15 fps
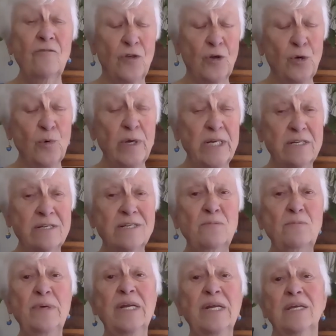the great
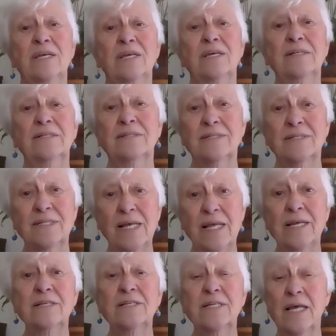Dominican saint